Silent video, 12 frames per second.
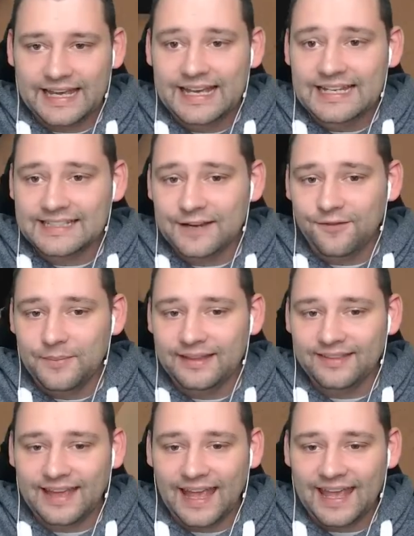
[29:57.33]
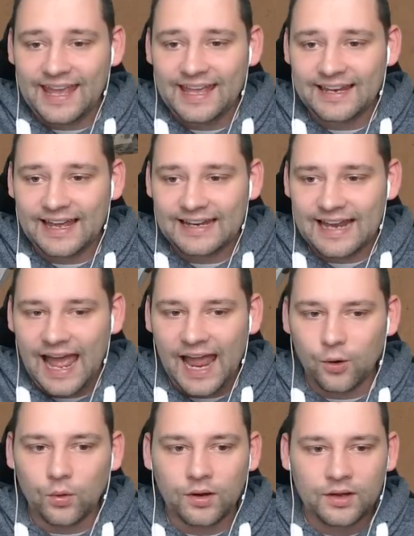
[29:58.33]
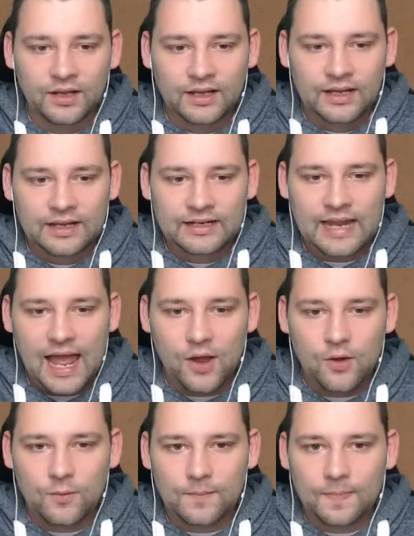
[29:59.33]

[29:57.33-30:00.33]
easier for me to get in and out. Now,